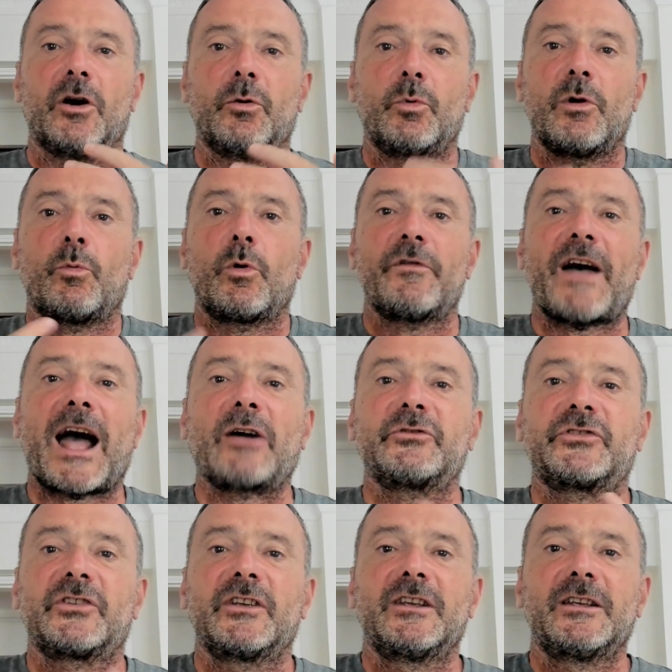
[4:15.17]
without,
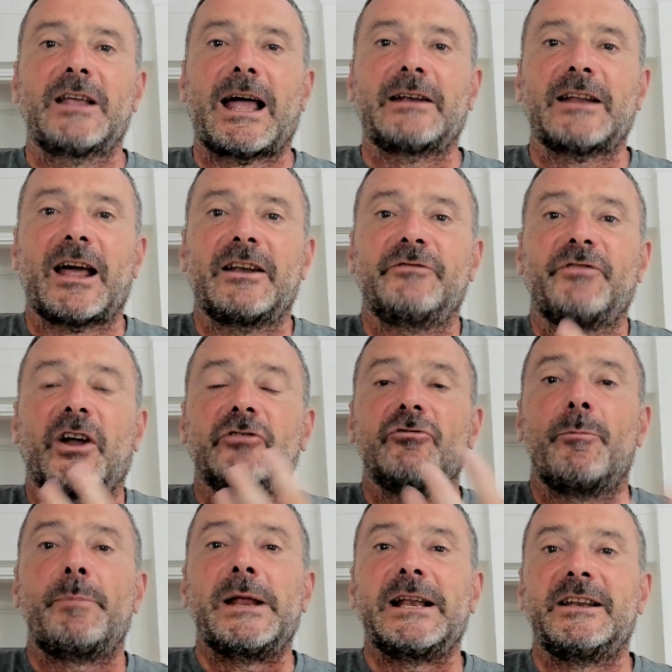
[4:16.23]
and
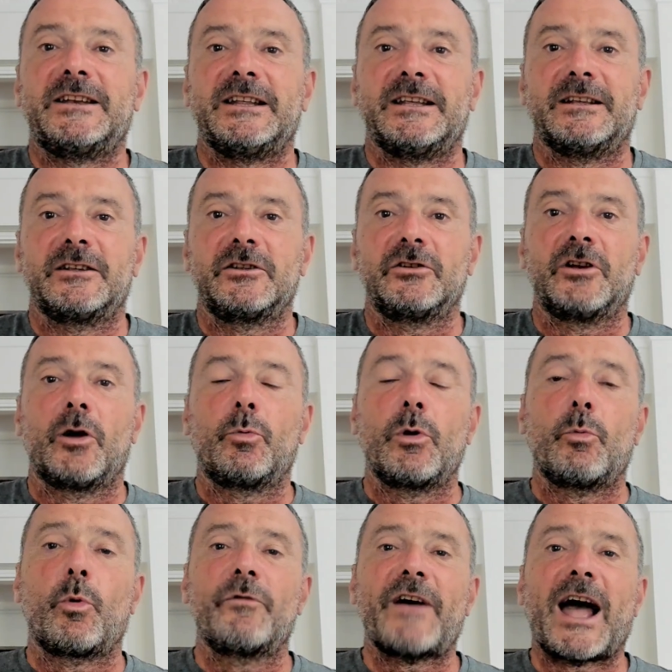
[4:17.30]
vulnerability,
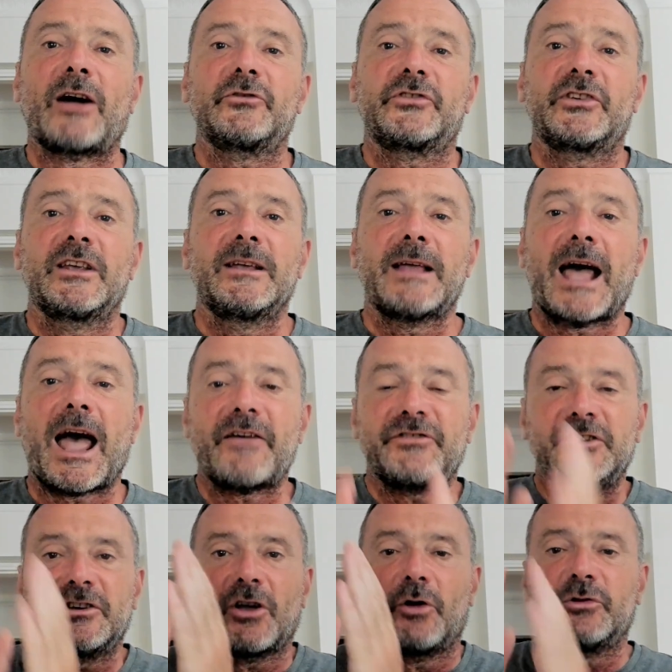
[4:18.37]
without
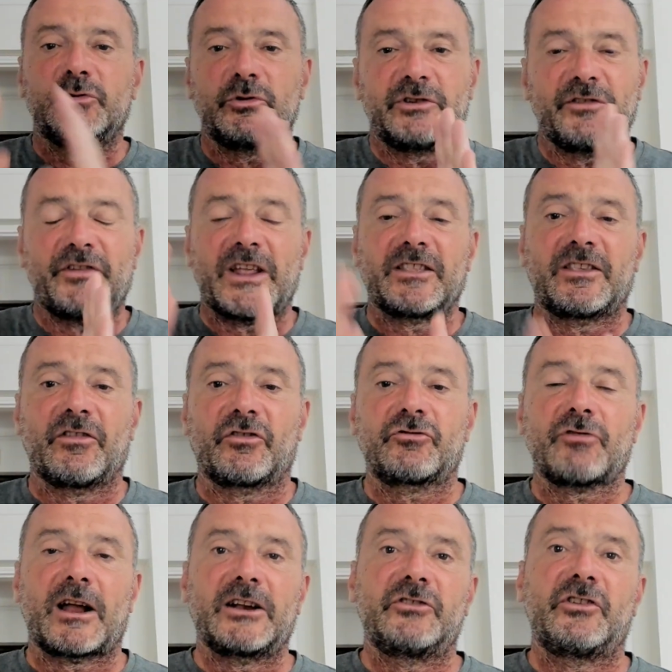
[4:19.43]
having to go into a defensive
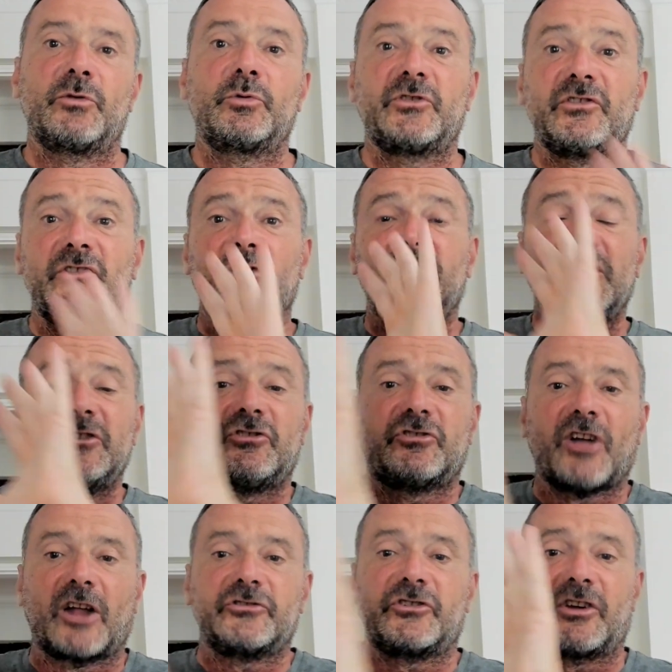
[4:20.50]
strategy, which is usually
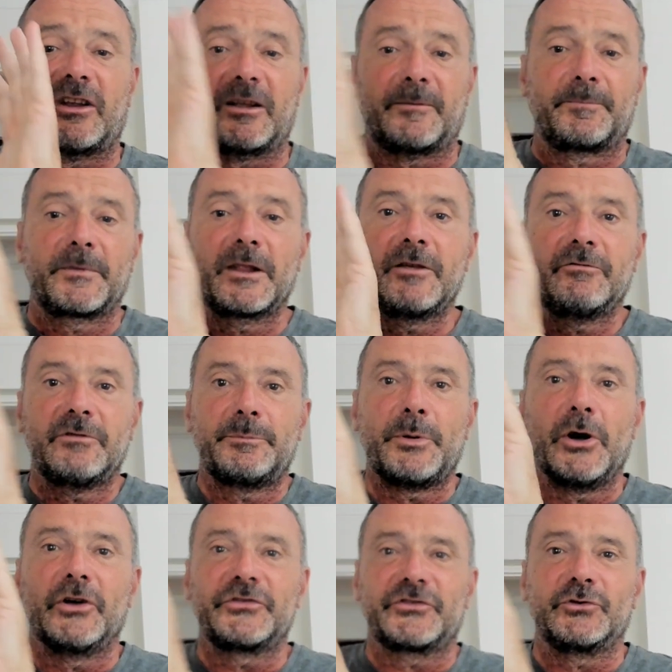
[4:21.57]
judging the
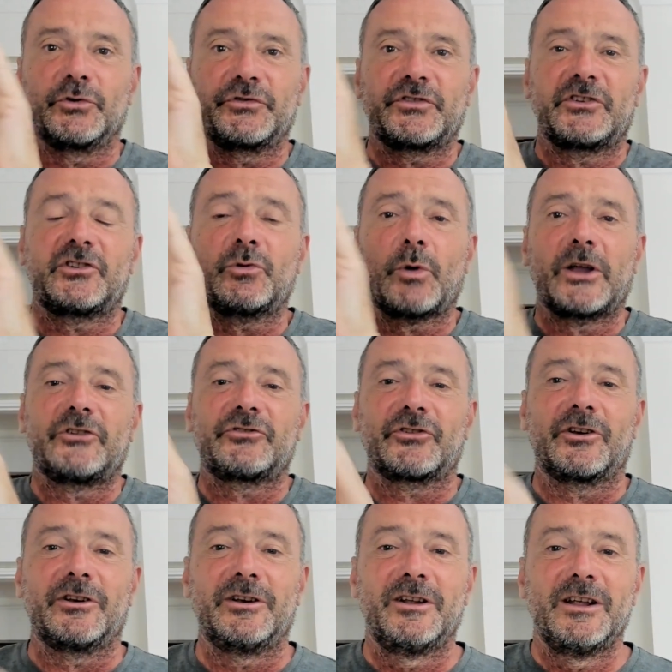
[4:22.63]
person or
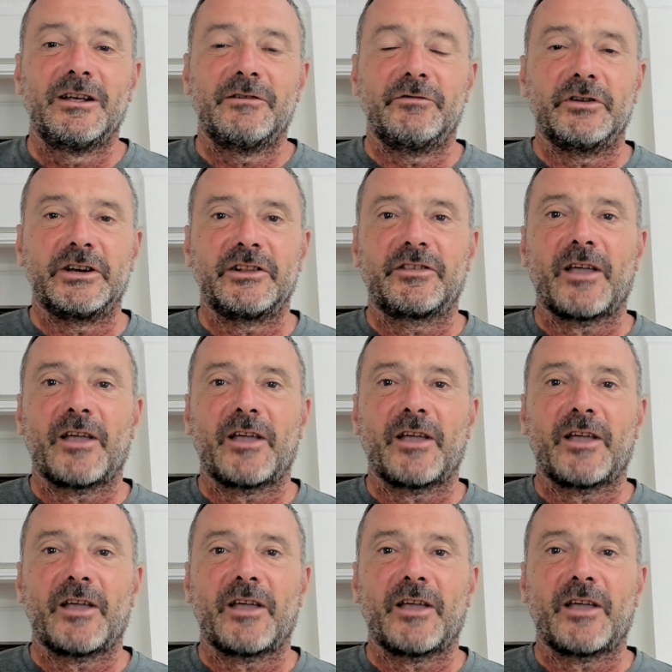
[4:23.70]
situation that is